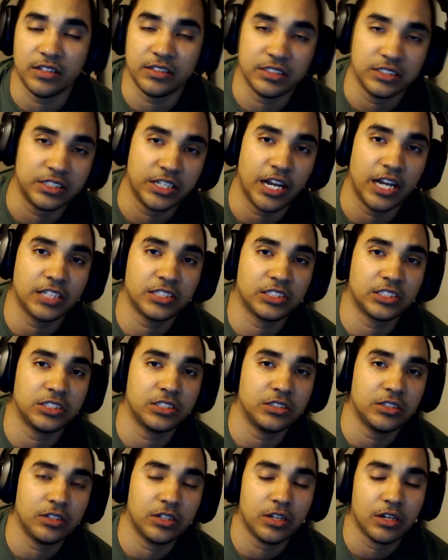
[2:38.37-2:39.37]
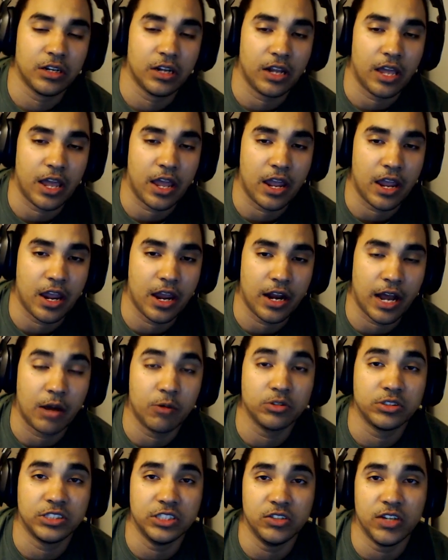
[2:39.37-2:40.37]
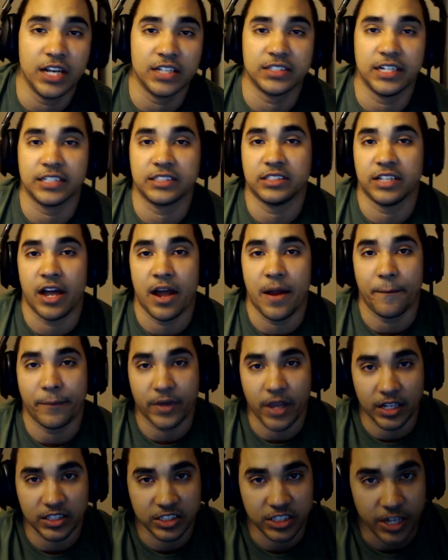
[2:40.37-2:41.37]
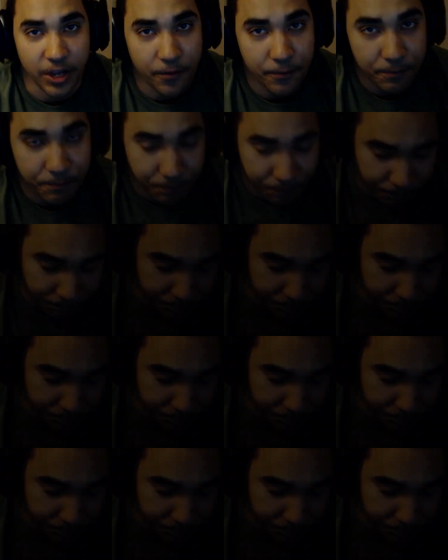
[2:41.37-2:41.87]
This is Godson, and I will see you guys next time. Godson out.